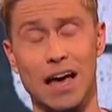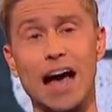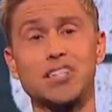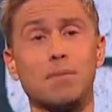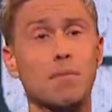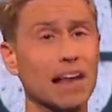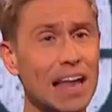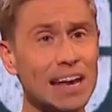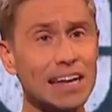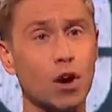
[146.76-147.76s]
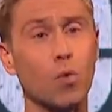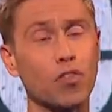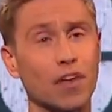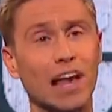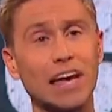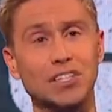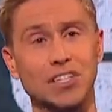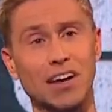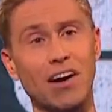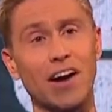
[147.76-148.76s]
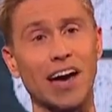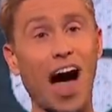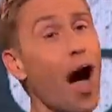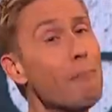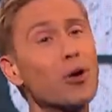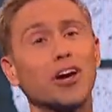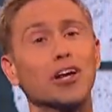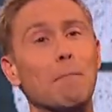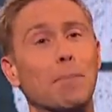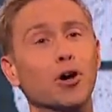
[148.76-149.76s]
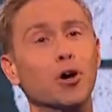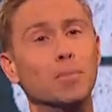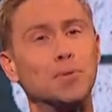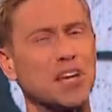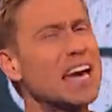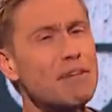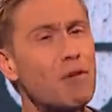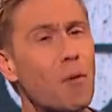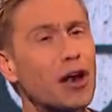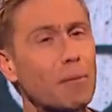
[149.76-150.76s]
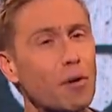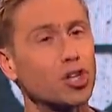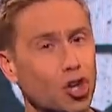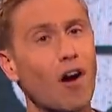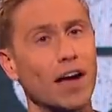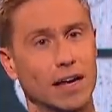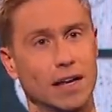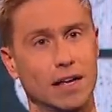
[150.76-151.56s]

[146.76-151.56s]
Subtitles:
As a millennial with a lazy eye, I'm looking at boobs even when I'm not trying.